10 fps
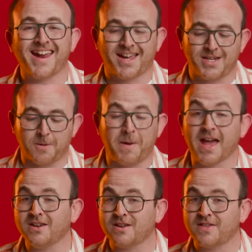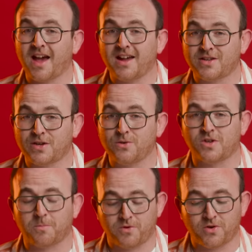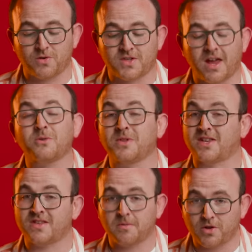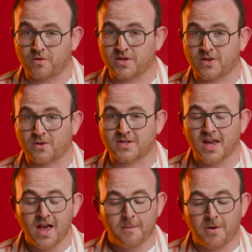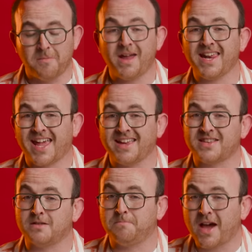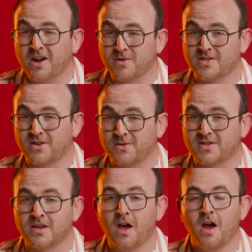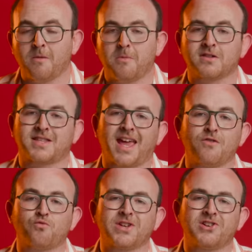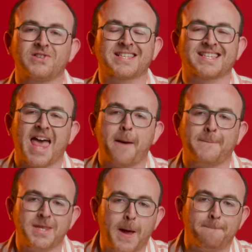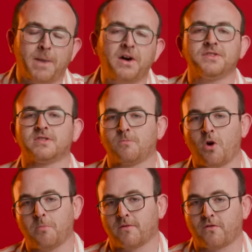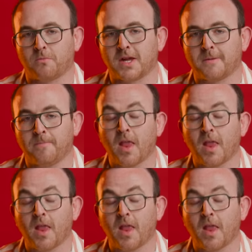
that I could depend on the I-2 to produce not only similar results, but in many cases better results, marked a real slap in the buns moment for me.